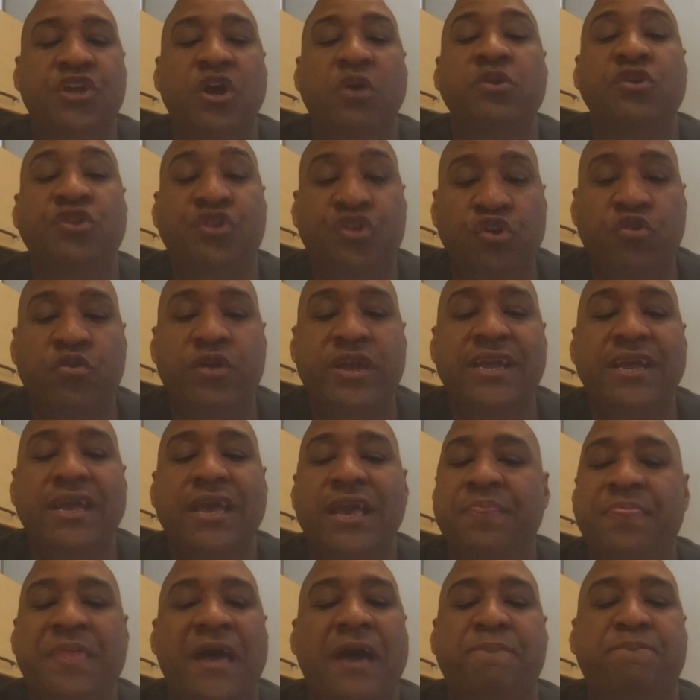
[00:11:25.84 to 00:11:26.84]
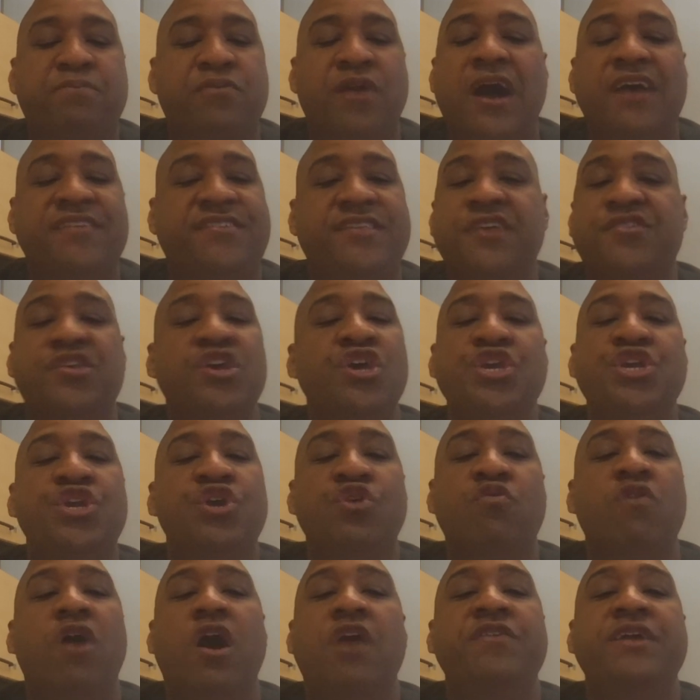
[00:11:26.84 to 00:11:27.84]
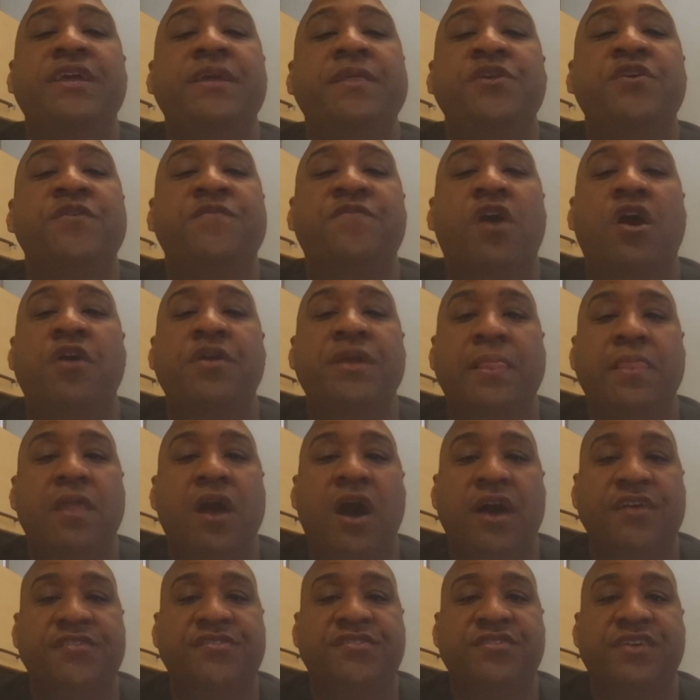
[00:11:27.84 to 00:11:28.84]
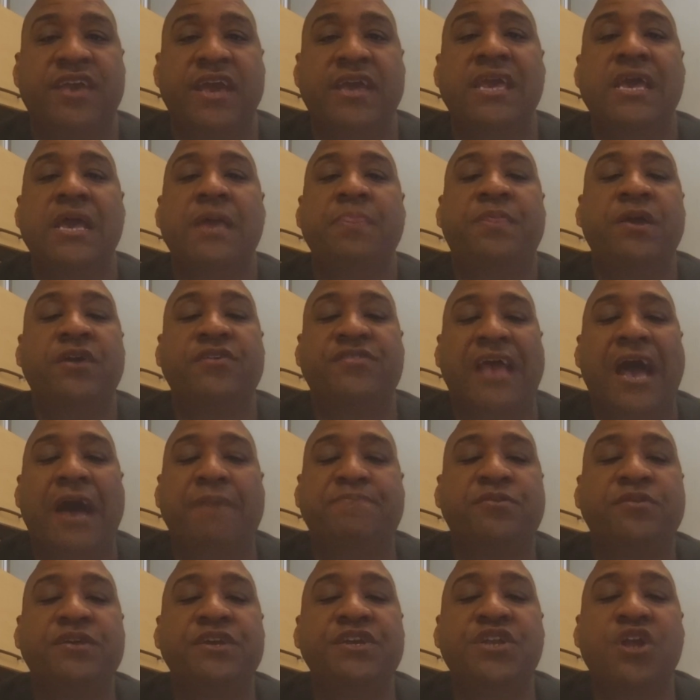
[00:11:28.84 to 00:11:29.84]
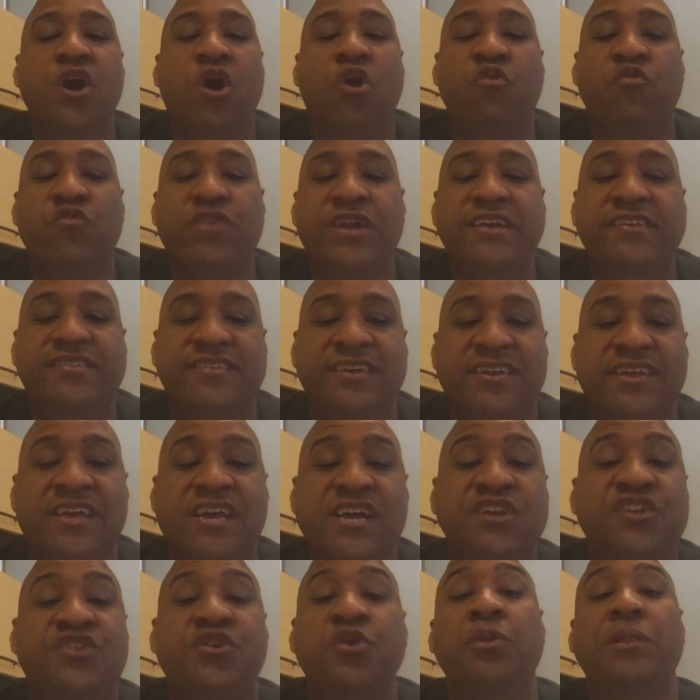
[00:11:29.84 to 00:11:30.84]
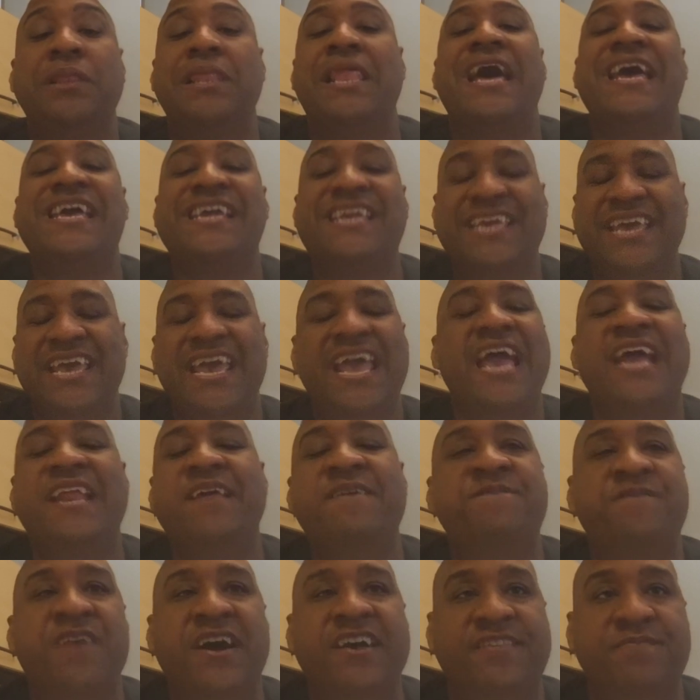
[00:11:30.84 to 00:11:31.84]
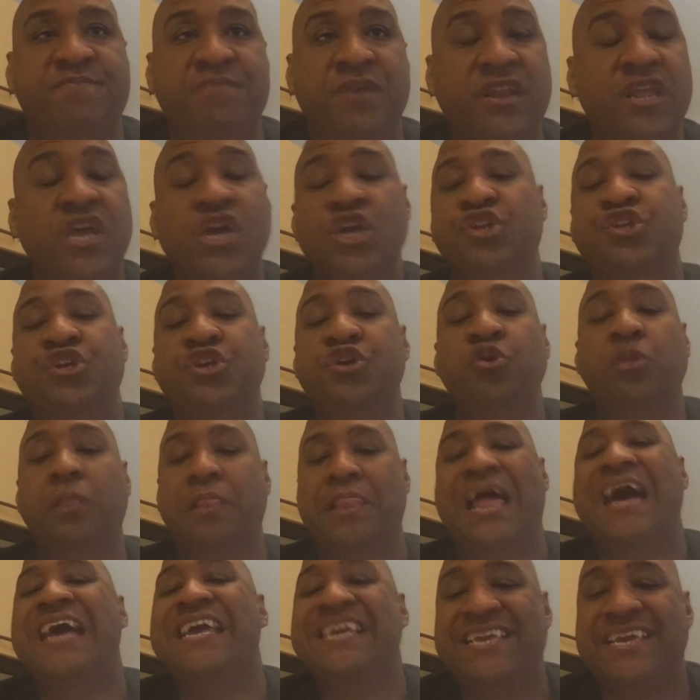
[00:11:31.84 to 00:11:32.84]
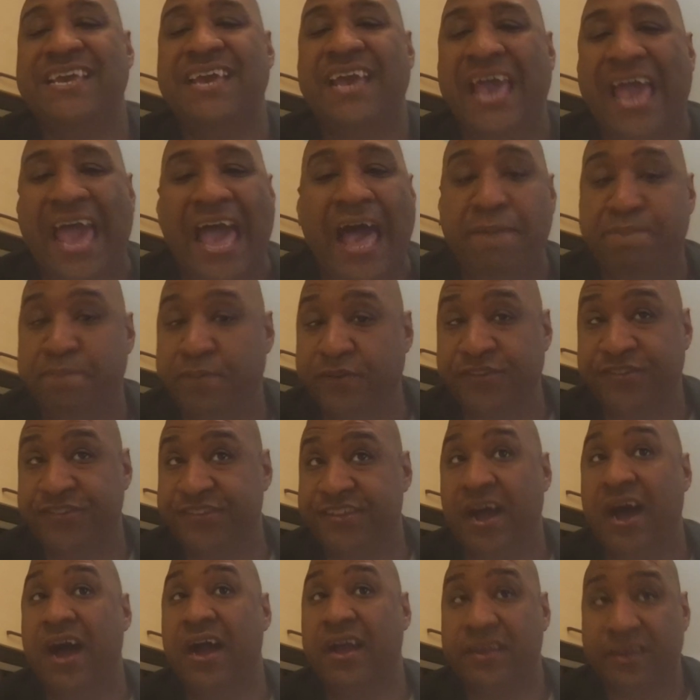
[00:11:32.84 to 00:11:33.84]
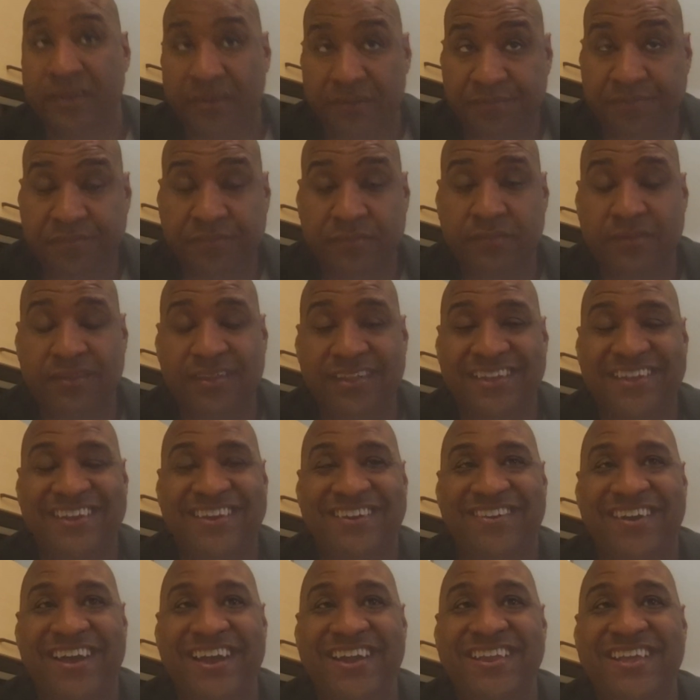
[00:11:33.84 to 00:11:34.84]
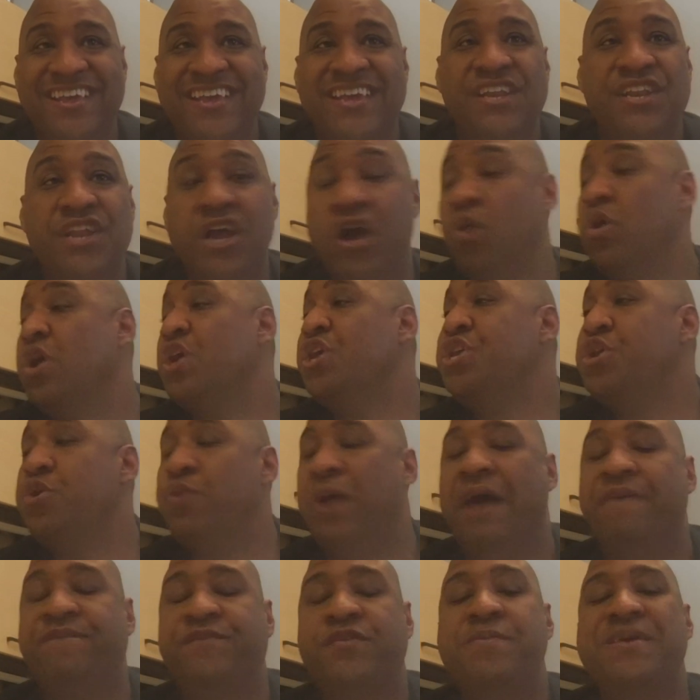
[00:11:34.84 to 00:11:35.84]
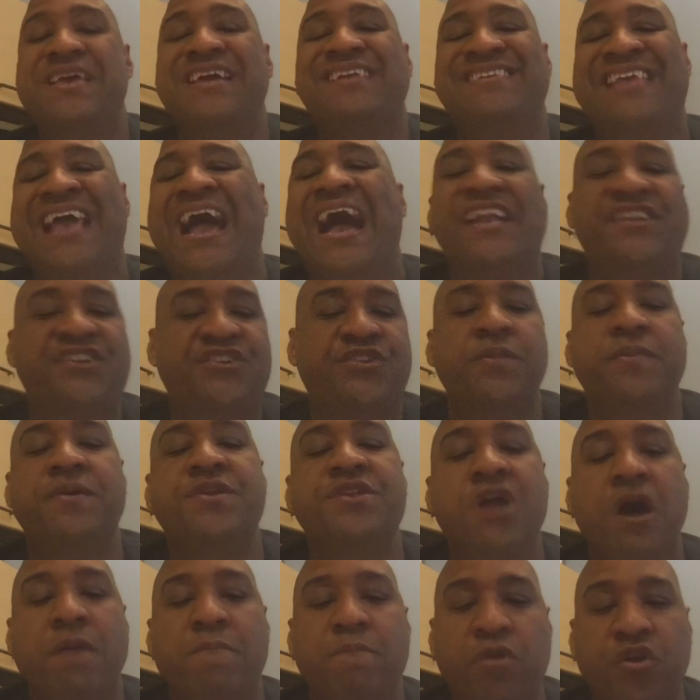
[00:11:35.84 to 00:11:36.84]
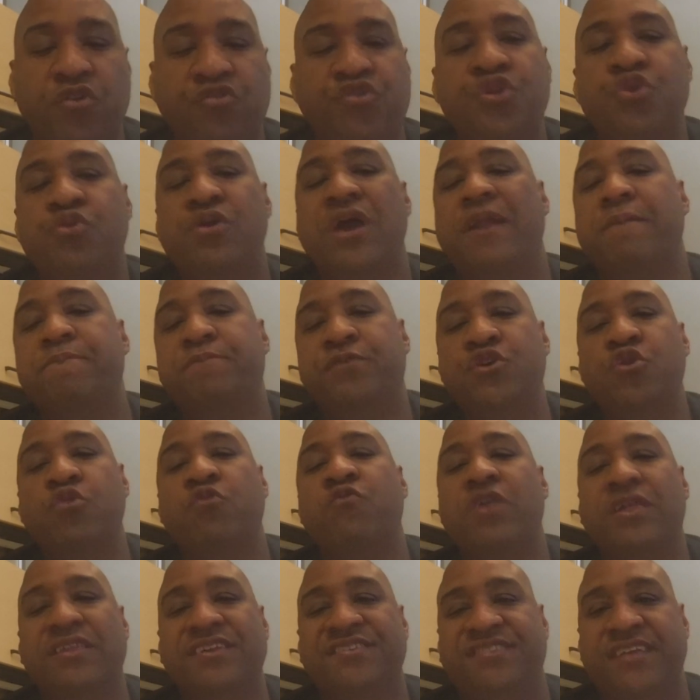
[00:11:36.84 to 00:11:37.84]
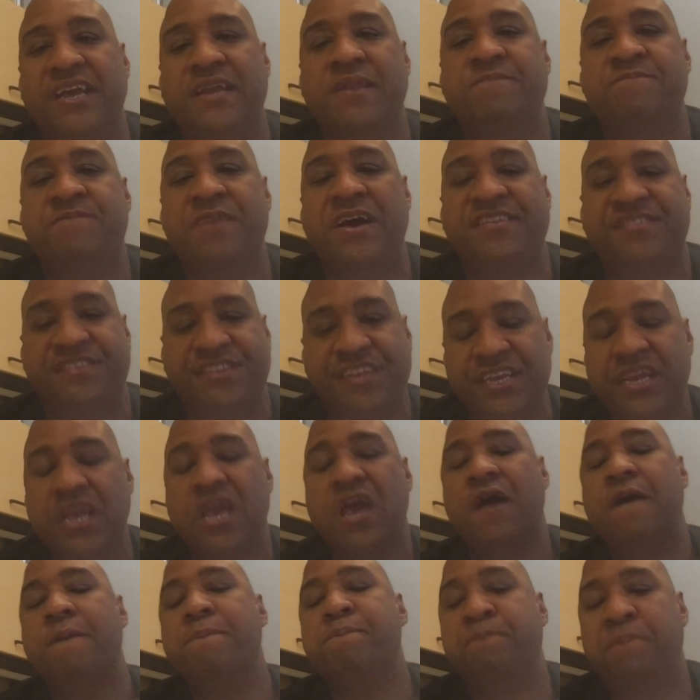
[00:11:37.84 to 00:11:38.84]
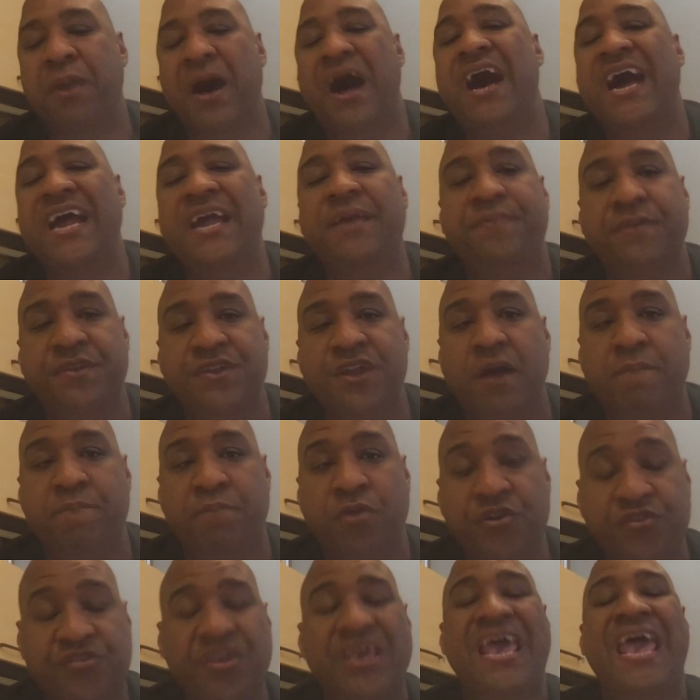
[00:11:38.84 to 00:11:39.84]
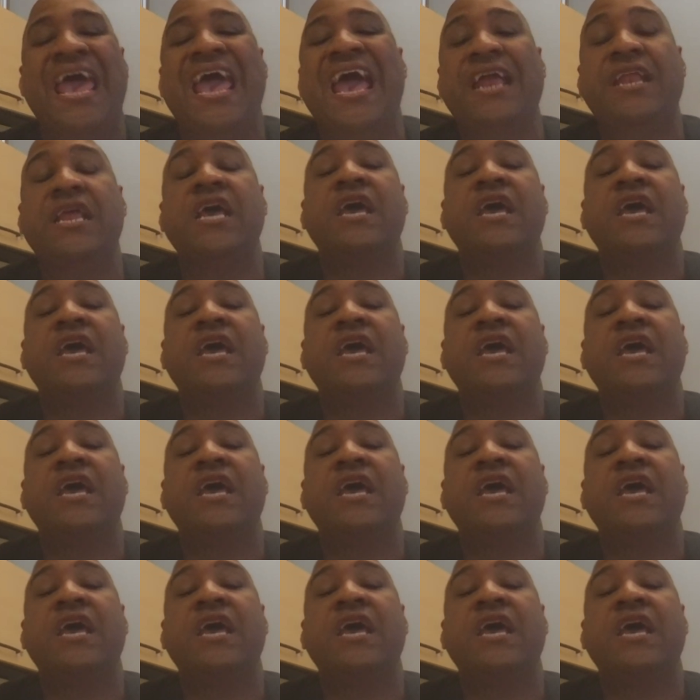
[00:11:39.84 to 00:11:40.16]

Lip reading: during that process, you've already lost, okay? There's absolutely no reason to like an investment. Do you like Apple stock? Right? No, you have to be attached to the numbers. You got to do real estate investing by the numbers. And